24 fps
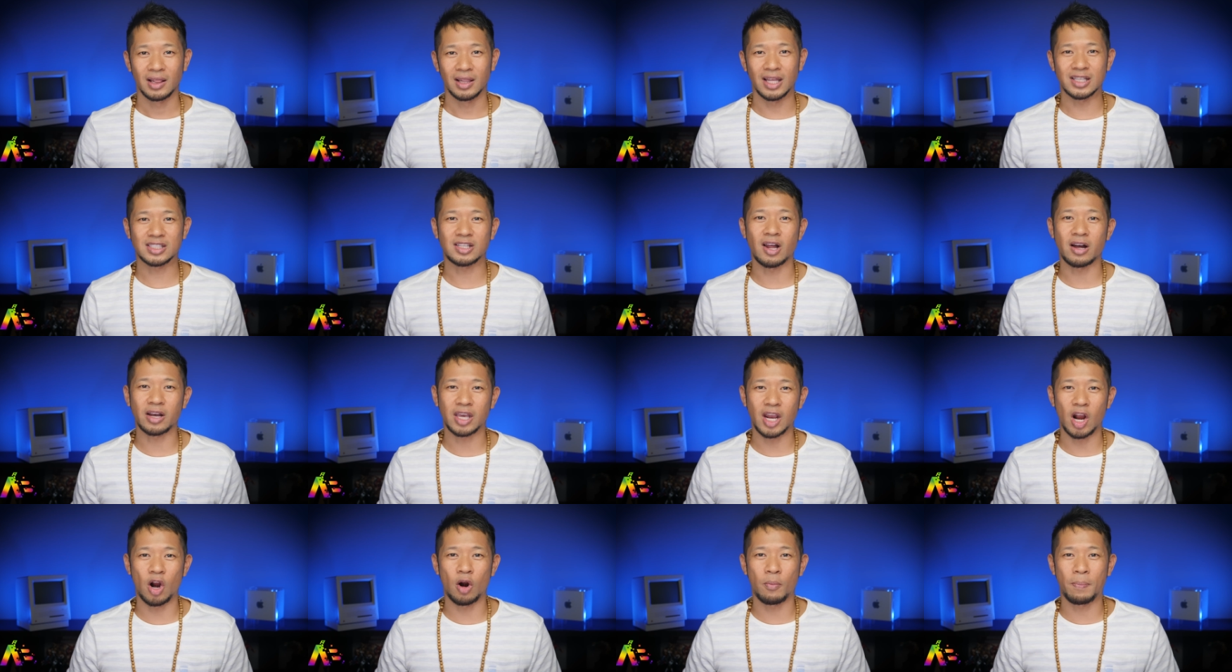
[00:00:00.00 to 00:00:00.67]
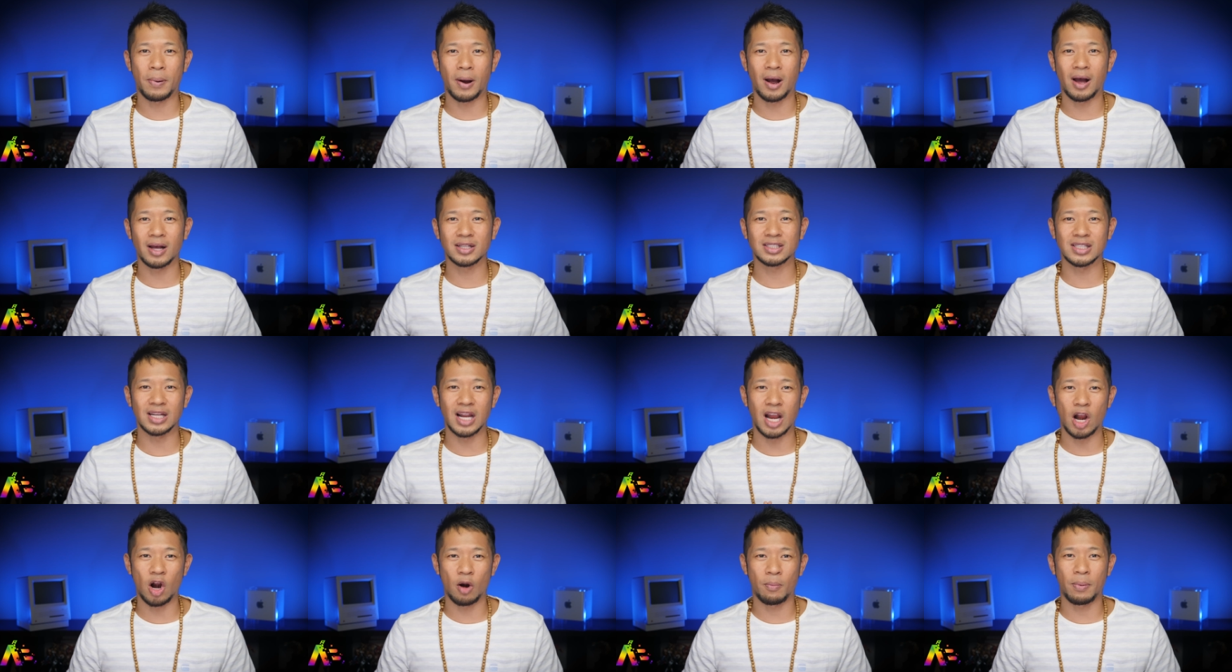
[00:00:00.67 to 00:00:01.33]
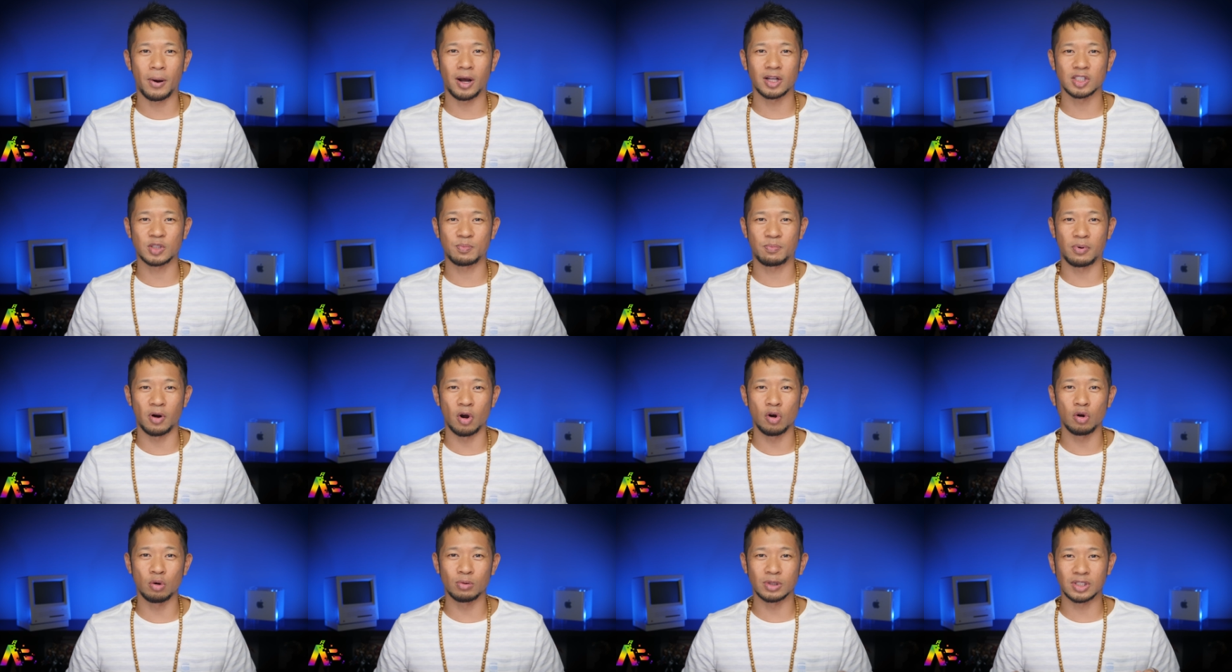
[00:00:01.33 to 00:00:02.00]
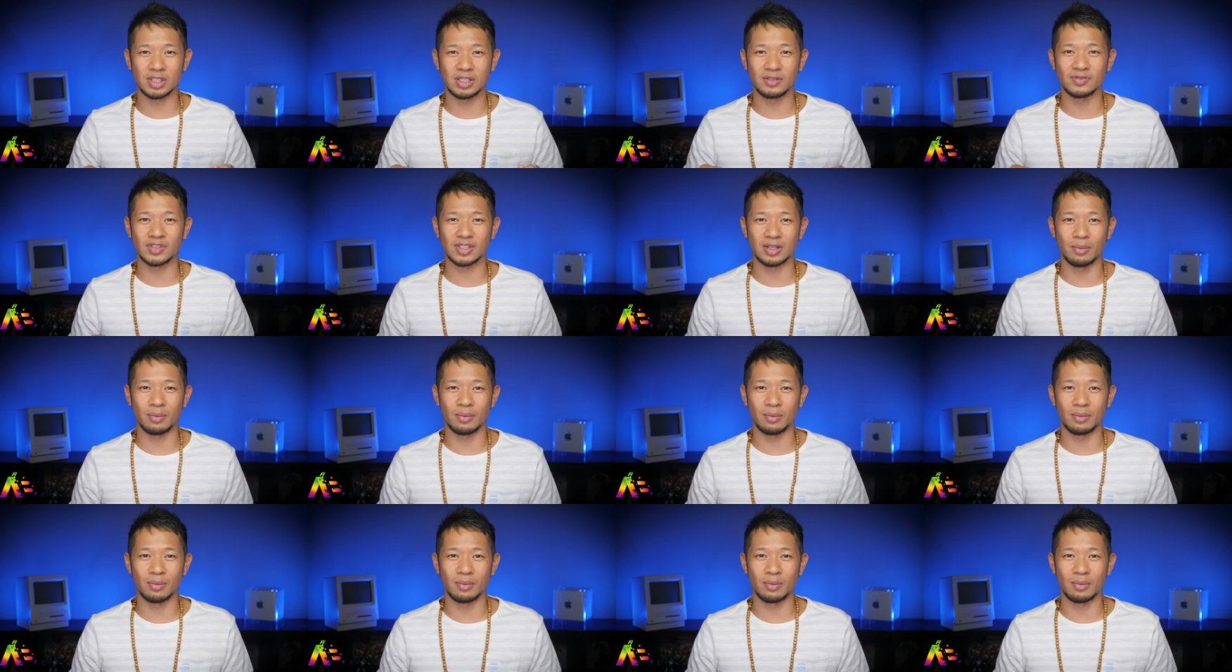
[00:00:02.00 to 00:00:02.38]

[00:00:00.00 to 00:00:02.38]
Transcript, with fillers: let's talk AirPods and AirPods Pro, who received